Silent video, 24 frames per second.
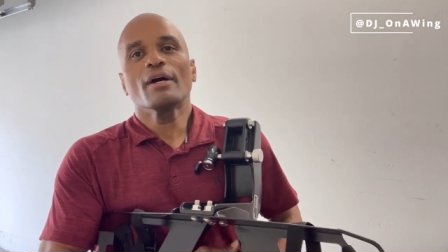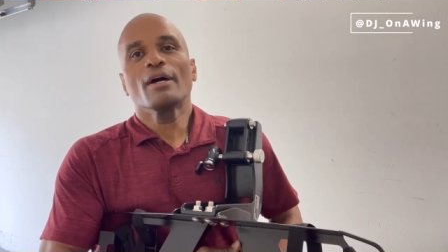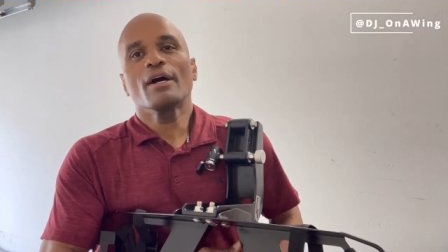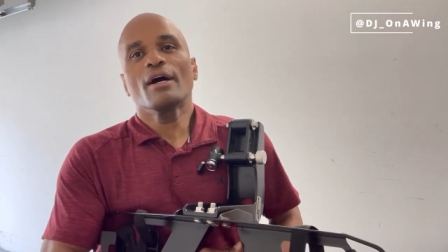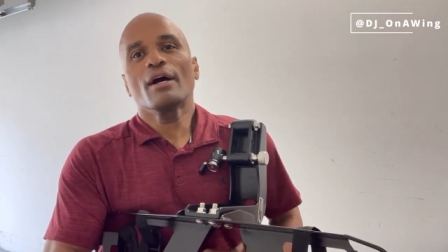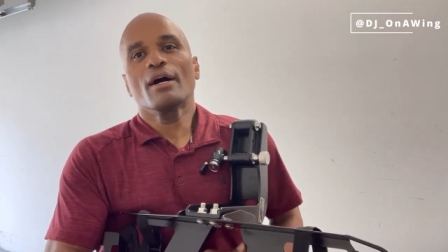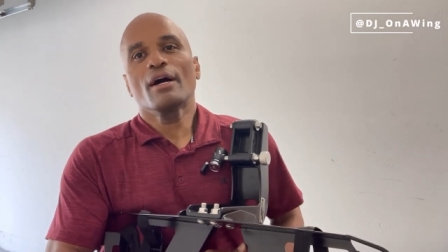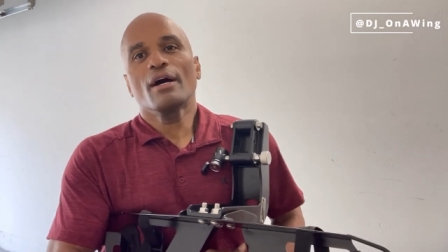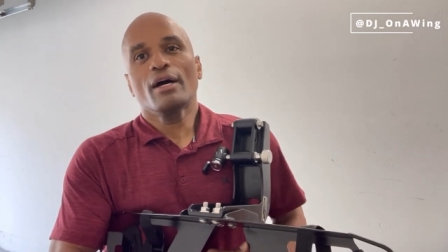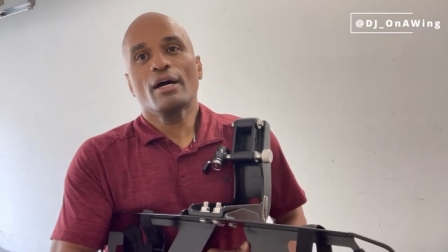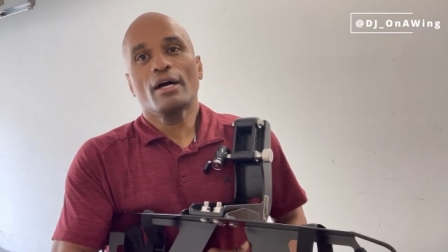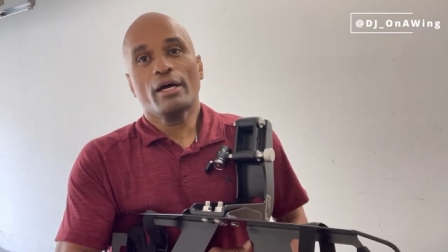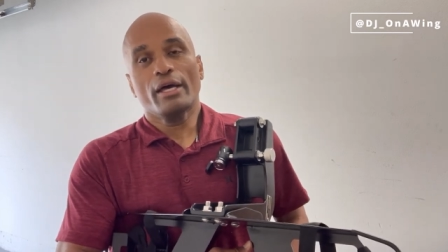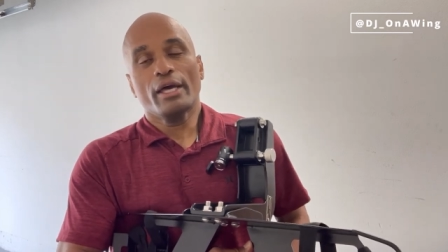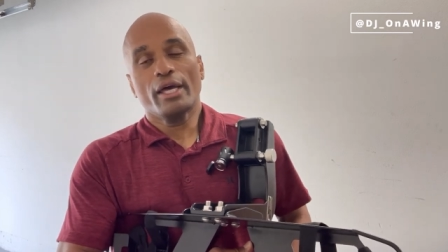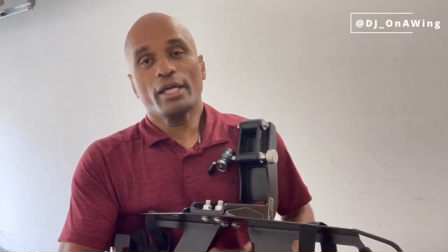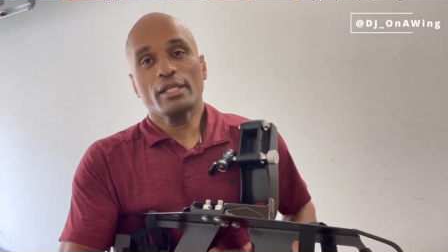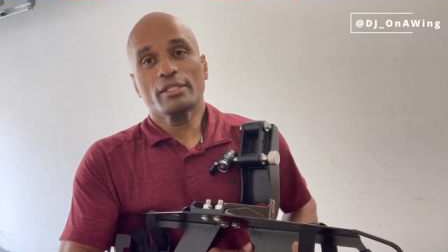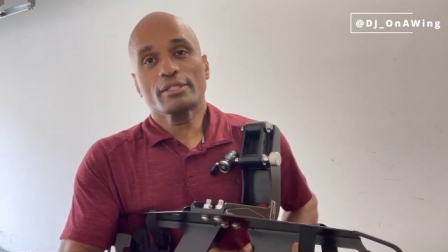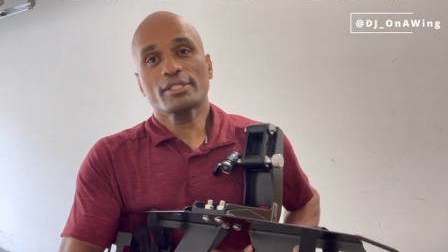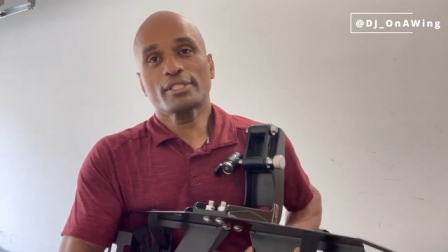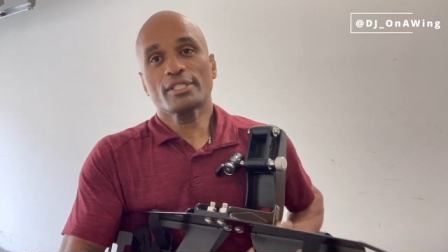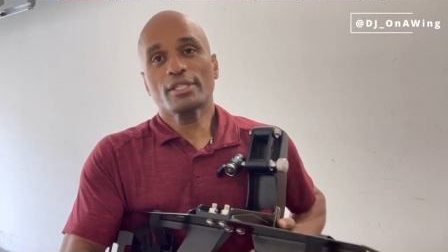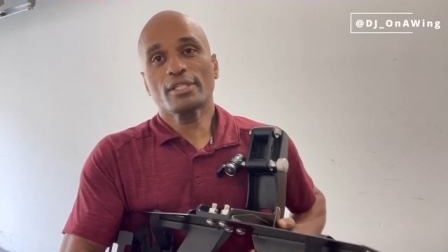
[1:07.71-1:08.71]
Uh,
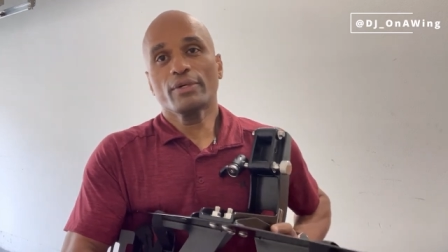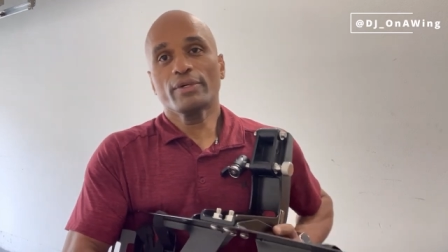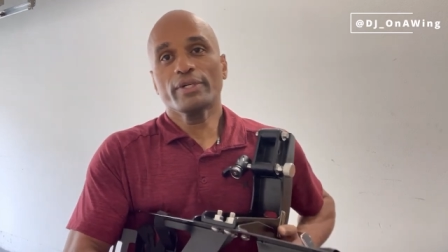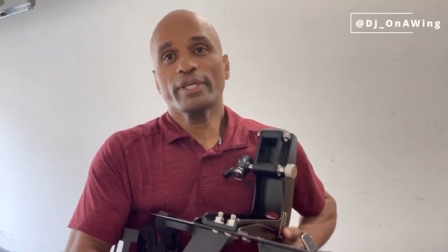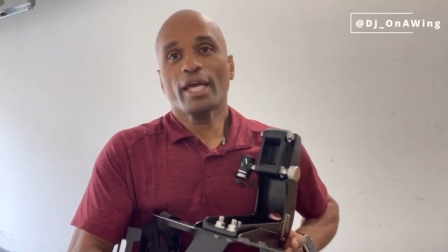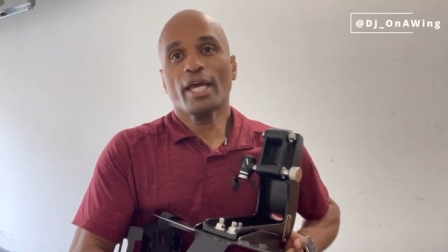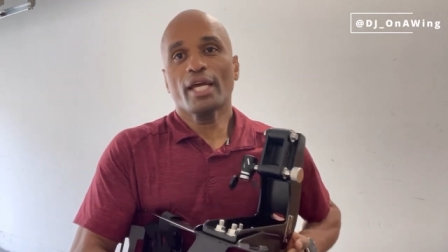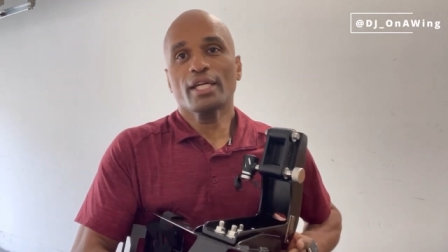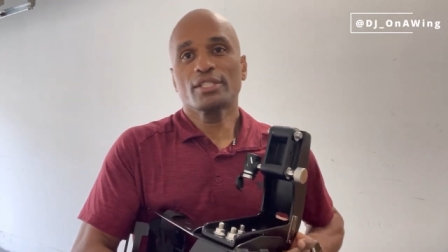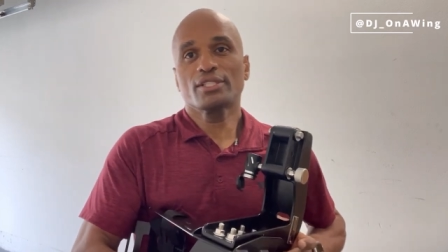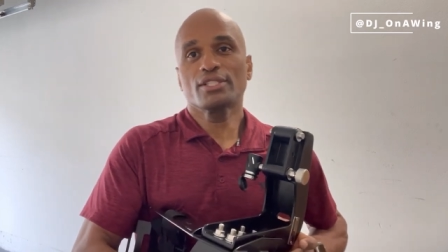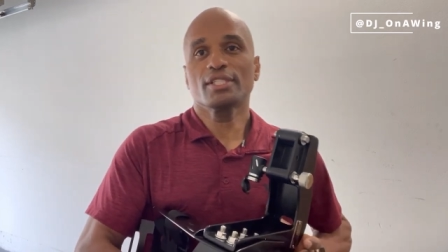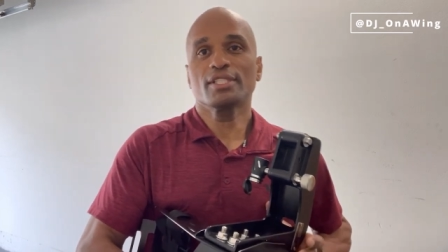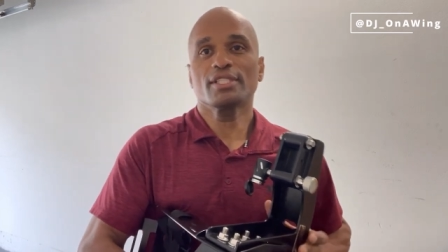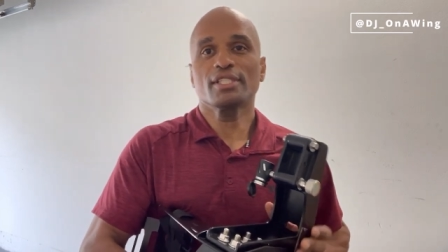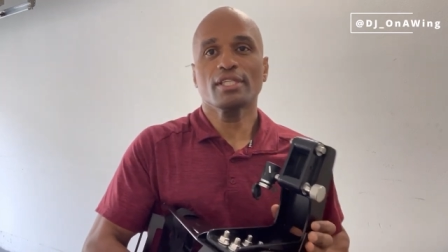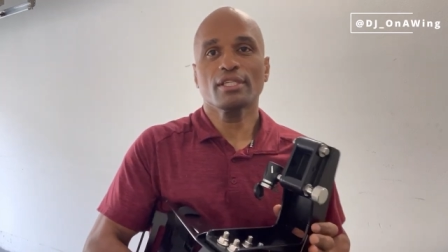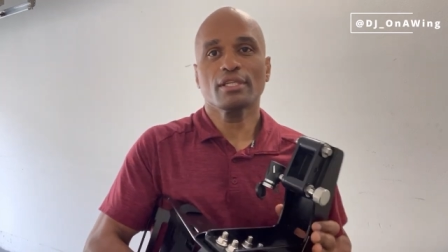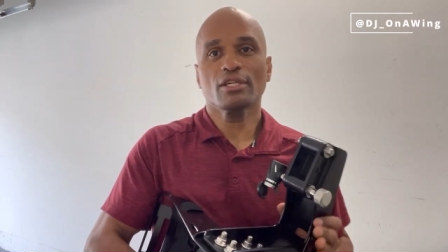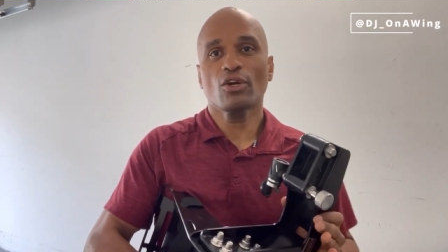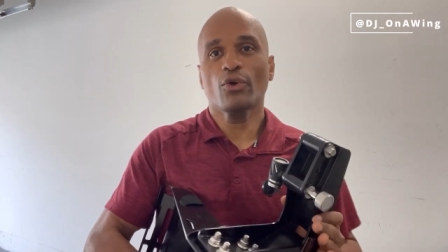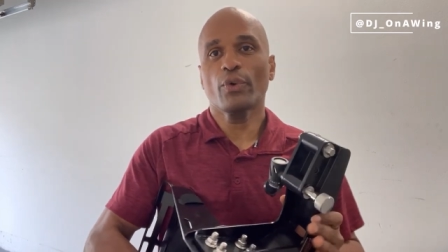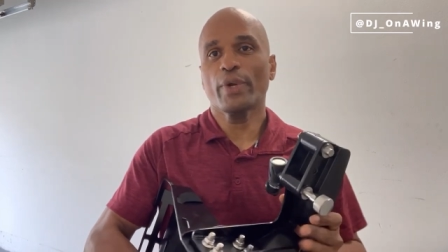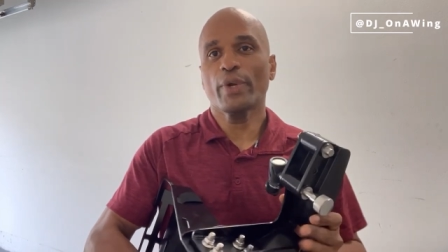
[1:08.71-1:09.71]
and so yeah, it's
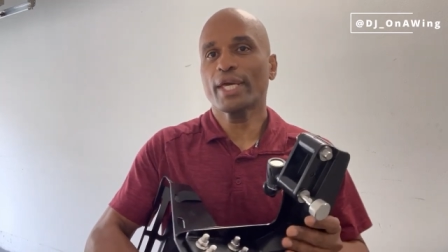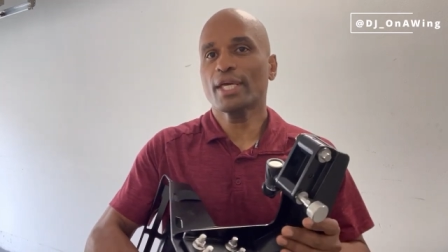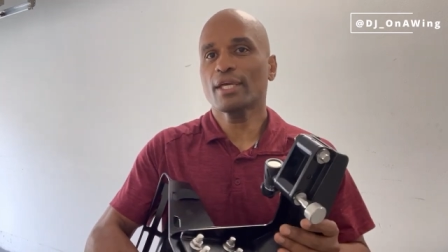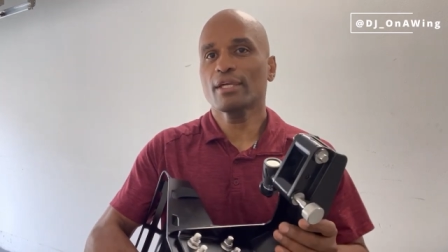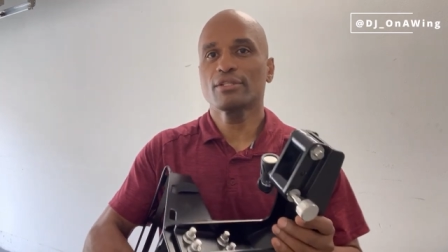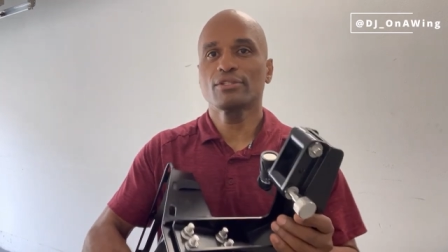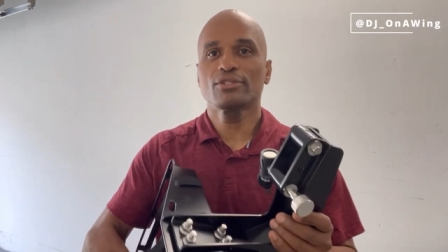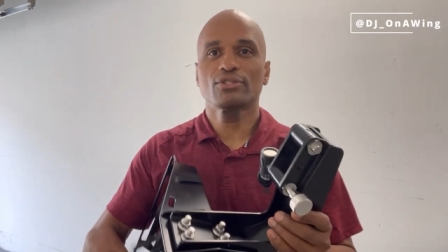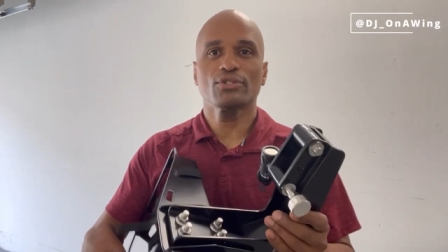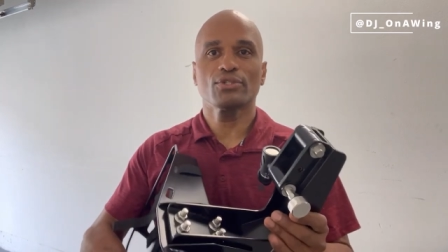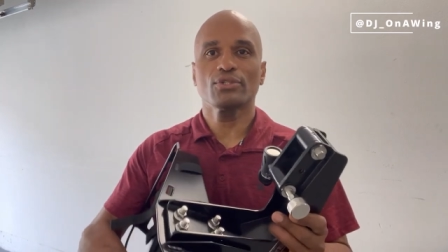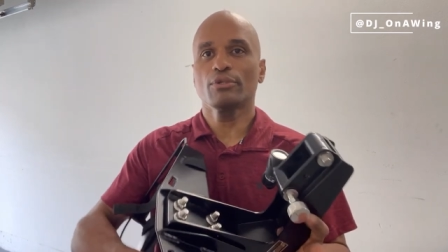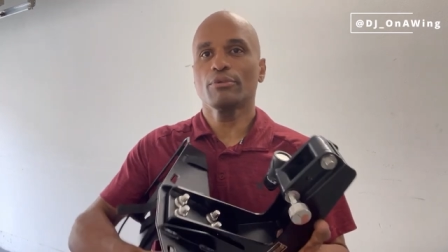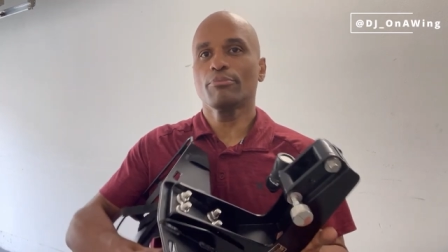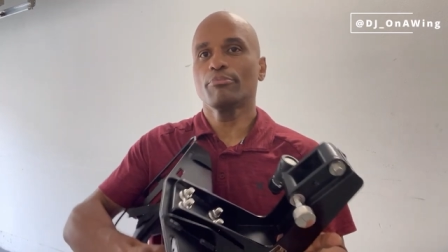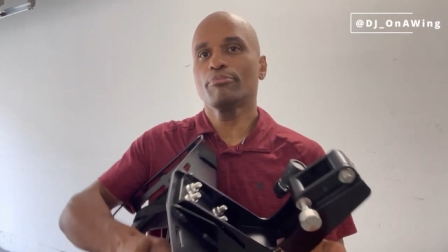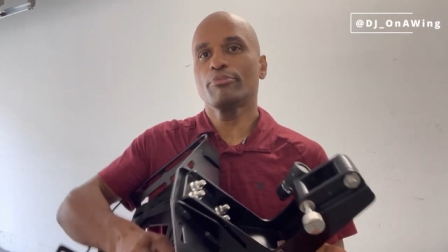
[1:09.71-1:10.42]
just quick to